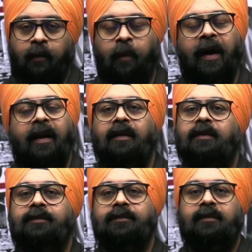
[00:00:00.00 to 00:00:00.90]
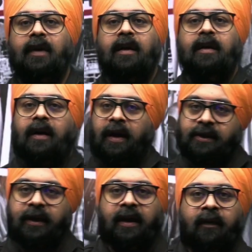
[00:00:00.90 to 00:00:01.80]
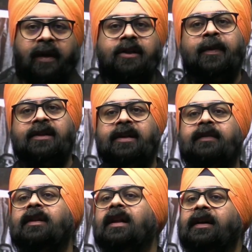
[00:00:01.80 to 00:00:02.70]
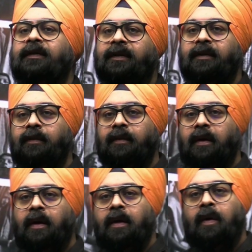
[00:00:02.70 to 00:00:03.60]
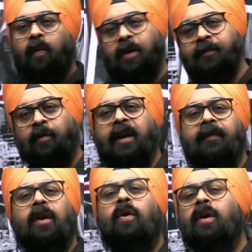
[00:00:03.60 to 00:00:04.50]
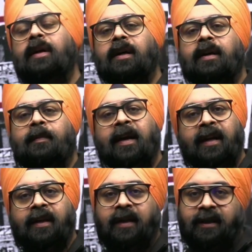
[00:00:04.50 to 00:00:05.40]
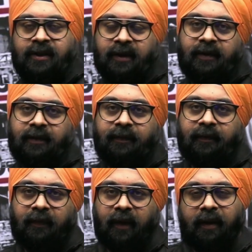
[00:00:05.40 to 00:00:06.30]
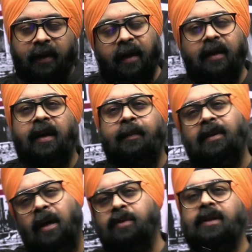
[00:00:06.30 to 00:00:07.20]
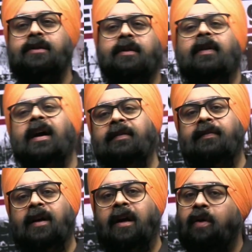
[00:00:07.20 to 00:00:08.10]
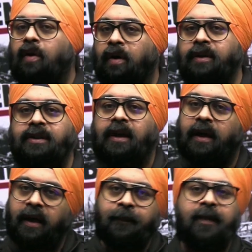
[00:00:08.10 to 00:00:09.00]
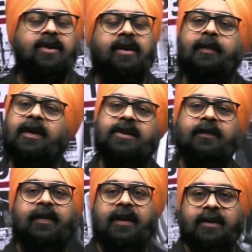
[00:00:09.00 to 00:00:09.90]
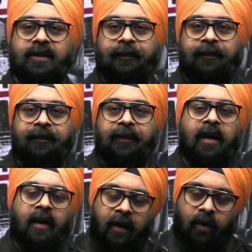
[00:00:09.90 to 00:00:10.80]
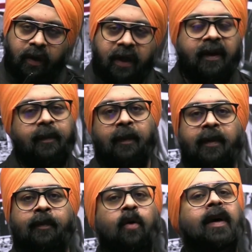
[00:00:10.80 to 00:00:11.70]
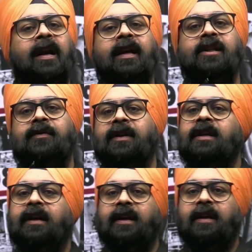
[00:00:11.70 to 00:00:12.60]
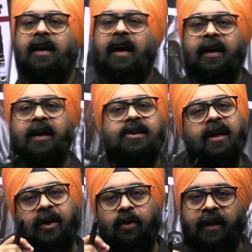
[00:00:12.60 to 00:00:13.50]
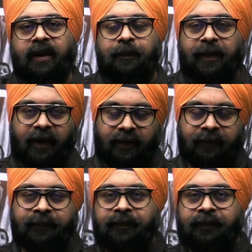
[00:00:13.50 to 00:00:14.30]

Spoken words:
Bhopal, a city once bustling with life, was forever altered by a disaster that claimed thousands of lives and caused immeasurable sufferings. Today we remember Bhopal gas tragedy and its enduring impact.